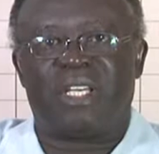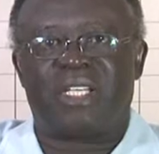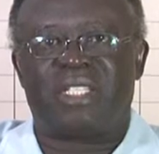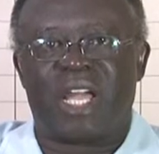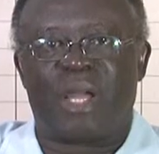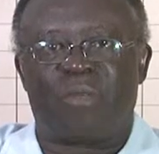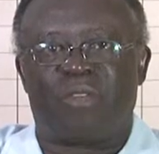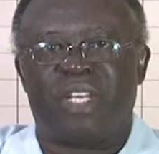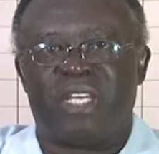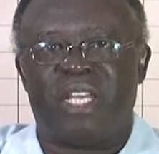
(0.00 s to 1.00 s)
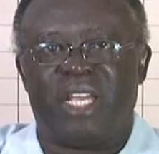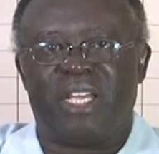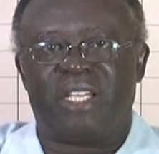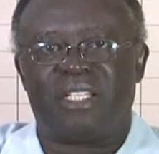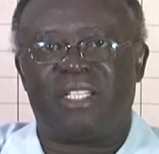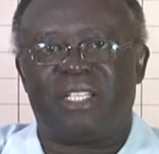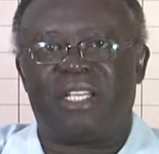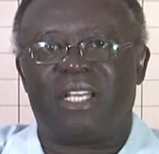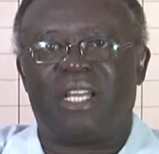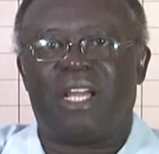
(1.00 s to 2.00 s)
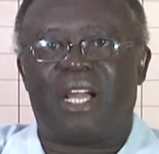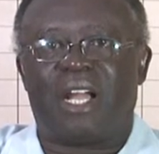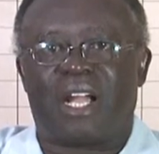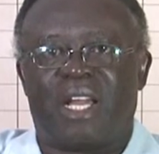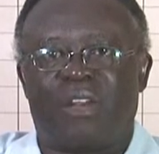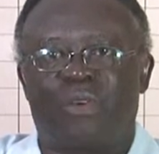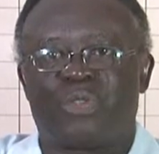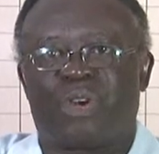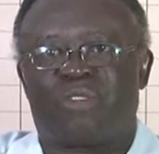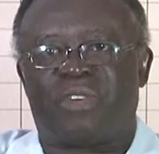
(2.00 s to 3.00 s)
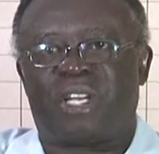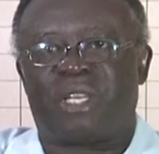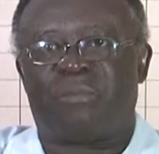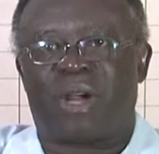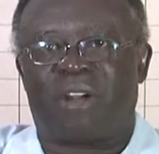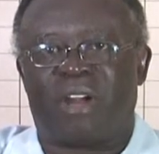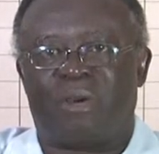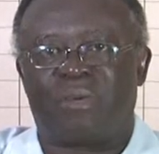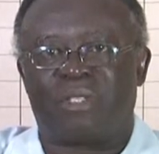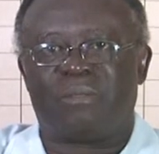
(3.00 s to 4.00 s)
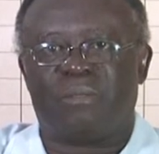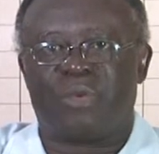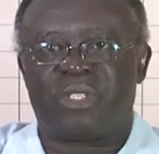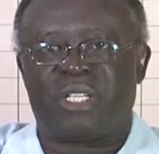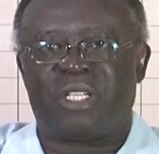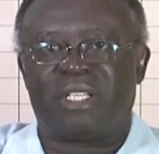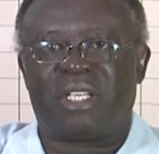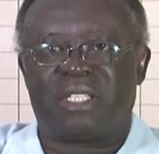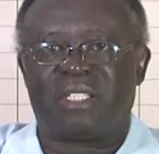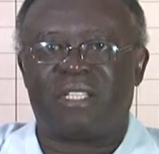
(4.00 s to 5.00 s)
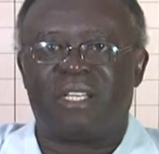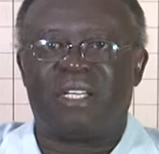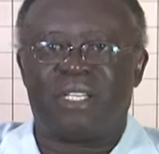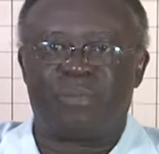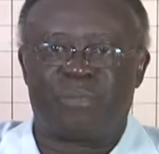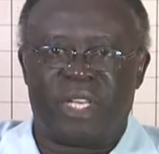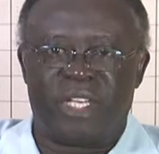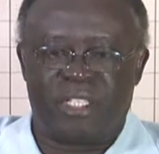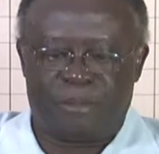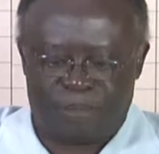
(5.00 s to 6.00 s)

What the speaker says: the time of the day can also affect the background music that is played.